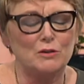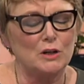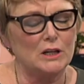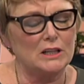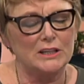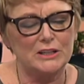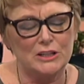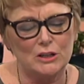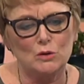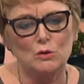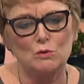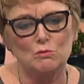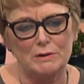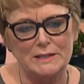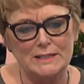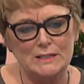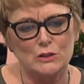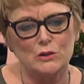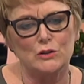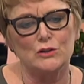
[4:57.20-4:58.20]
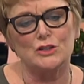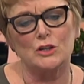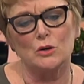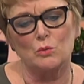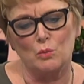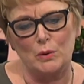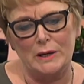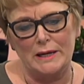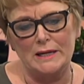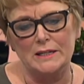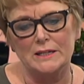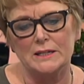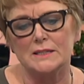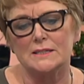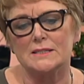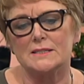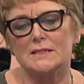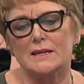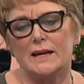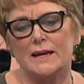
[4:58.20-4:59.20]
For clinical research,
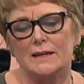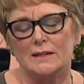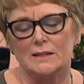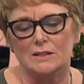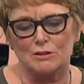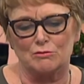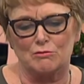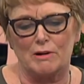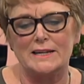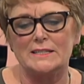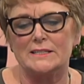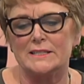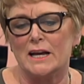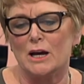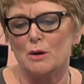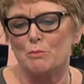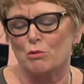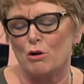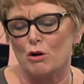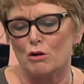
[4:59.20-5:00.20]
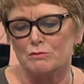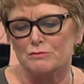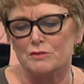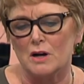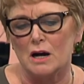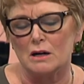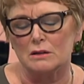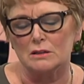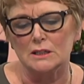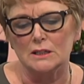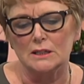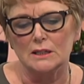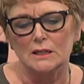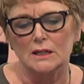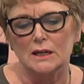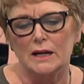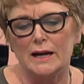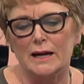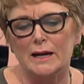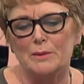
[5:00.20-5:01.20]
awareness, and raising our profile.
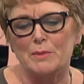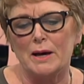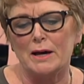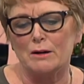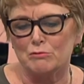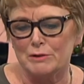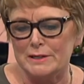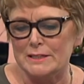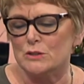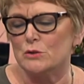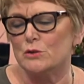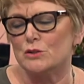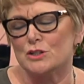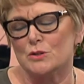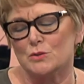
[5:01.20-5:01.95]
Um, our research